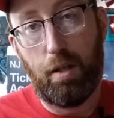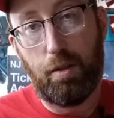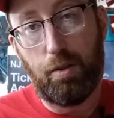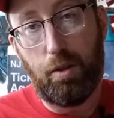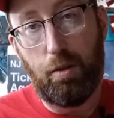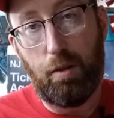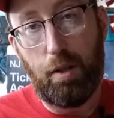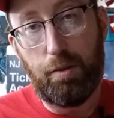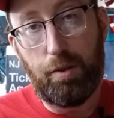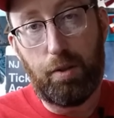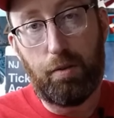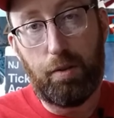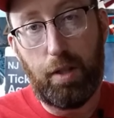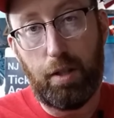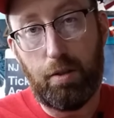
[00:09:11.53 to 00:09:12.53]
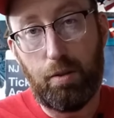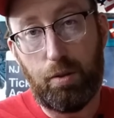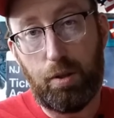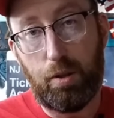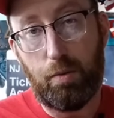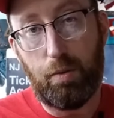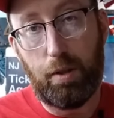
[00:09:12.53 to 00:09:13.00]
So I'll still get
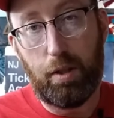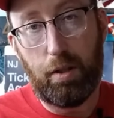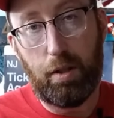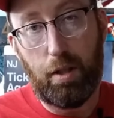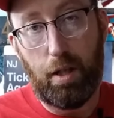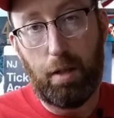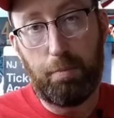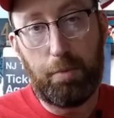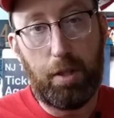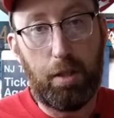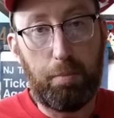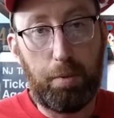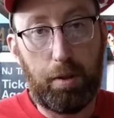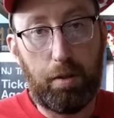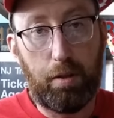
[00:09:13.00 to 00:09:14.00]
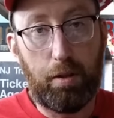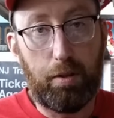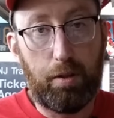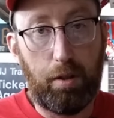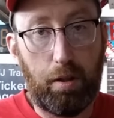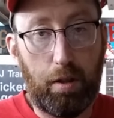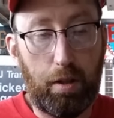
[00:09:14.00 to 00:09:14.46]
used to it. I'm keeping the
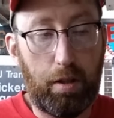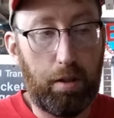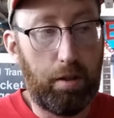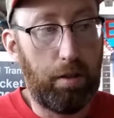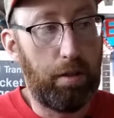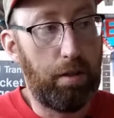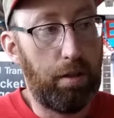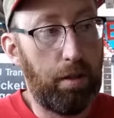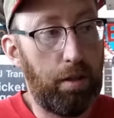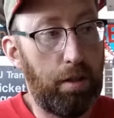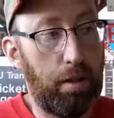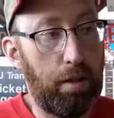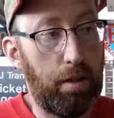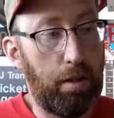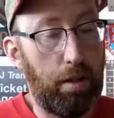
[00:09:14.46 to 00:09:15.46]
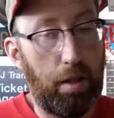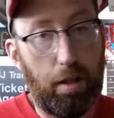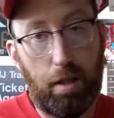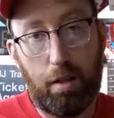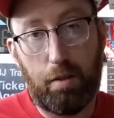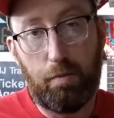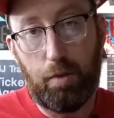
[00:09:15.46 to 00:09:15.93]
guitar.
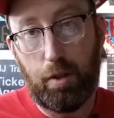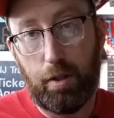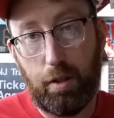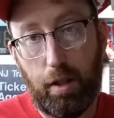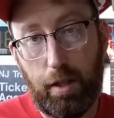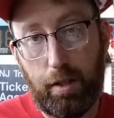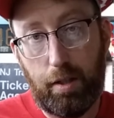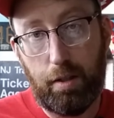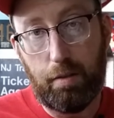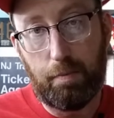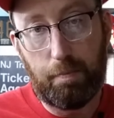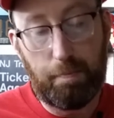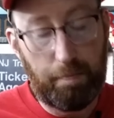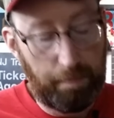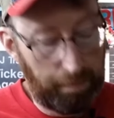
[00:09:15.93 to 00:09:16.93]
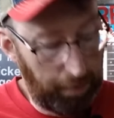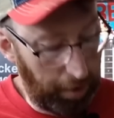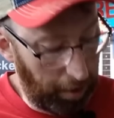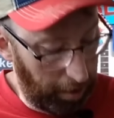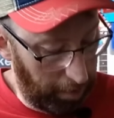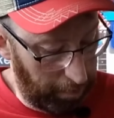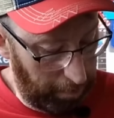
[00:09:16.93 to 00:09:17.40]
I really like it.
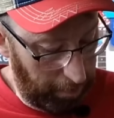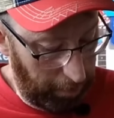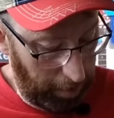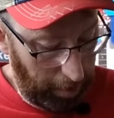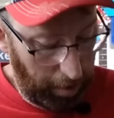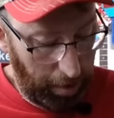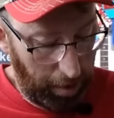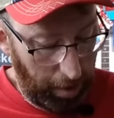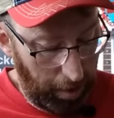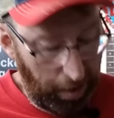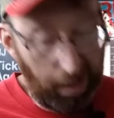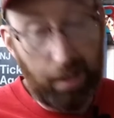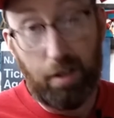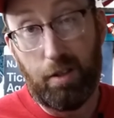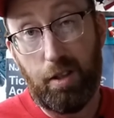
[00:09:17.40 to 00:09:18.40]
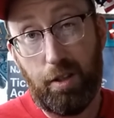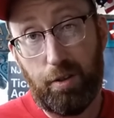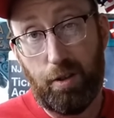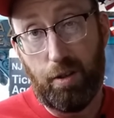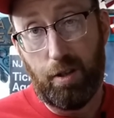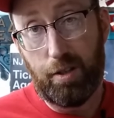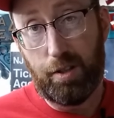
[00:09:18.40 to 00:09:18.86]
And
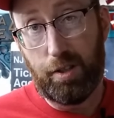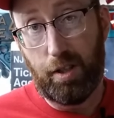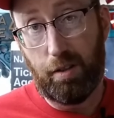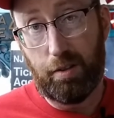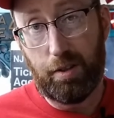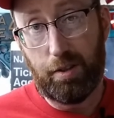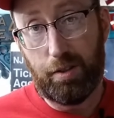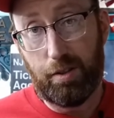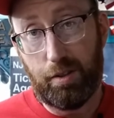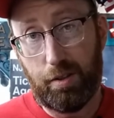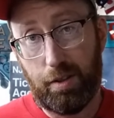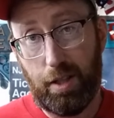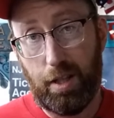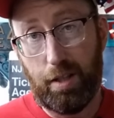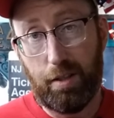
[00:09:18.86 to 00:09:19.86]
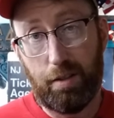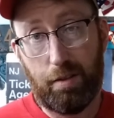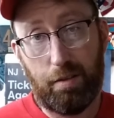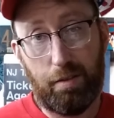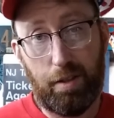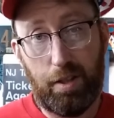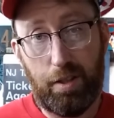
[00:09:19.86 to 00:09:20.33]
another hard sell is that
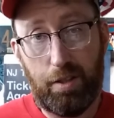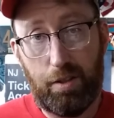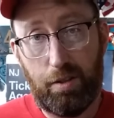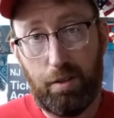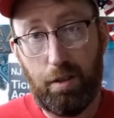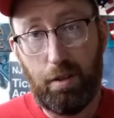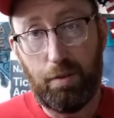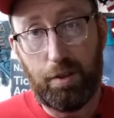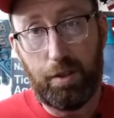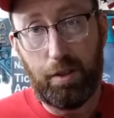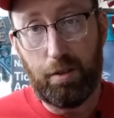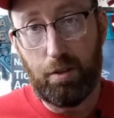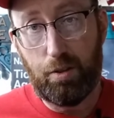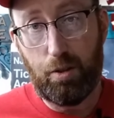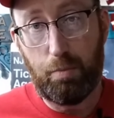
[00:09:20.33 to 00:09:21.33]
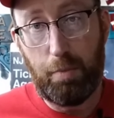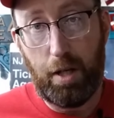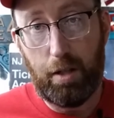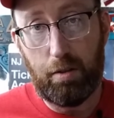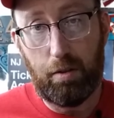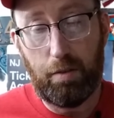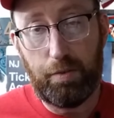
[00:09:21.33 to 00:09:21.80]
it's, a signature
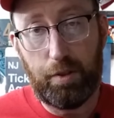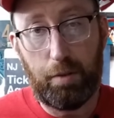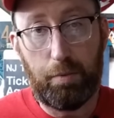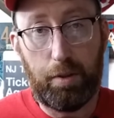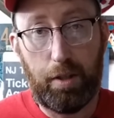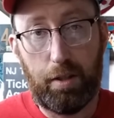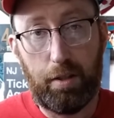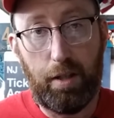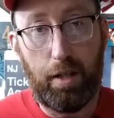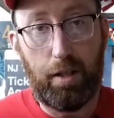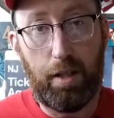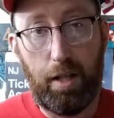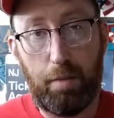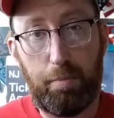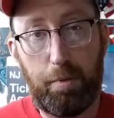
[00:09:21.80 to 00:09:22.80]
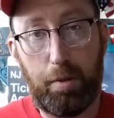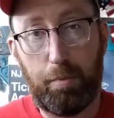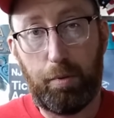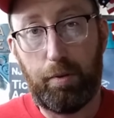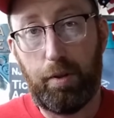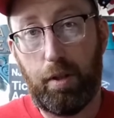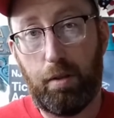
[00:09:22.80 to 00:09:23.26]
model of someone that not a lot of
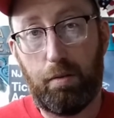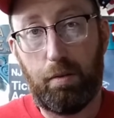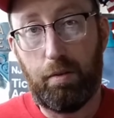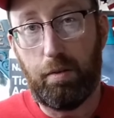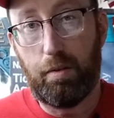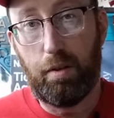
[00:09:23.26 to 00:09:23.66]
people know.